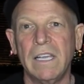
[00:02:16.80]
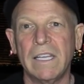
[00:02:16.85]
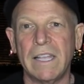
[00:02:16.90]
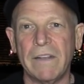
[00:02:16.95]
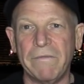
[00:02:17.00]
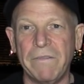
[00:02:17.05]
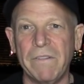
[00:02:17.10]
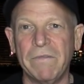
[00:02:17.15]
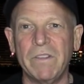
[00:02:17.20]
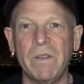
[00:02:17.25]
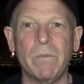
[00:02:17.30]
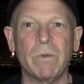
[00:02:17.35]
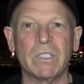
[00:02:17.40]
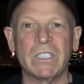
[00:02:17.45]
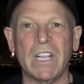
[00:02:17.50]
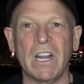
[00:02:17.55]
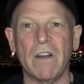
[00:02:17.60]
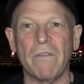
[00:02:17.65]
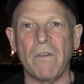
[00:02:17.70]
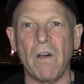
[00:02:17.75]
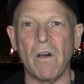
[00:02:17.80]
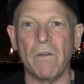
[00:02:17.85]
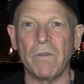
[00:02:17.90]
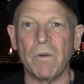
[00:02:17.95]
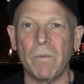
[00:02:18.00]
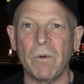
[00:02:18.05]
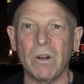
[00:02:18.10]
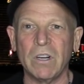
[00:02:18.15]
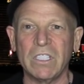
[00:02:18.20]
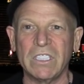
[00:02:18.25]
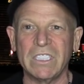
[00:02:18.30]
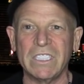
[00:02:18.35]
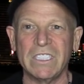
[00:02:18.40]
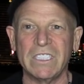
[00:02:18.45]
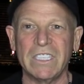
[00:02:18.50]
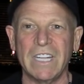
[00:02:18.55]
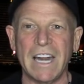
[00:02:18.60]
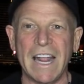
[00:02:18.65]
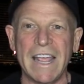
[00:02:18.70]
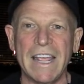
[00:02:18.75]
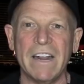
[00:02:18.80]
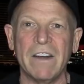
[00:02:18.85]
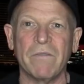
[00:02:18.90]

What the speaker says: Get 15% off all of your purchases today.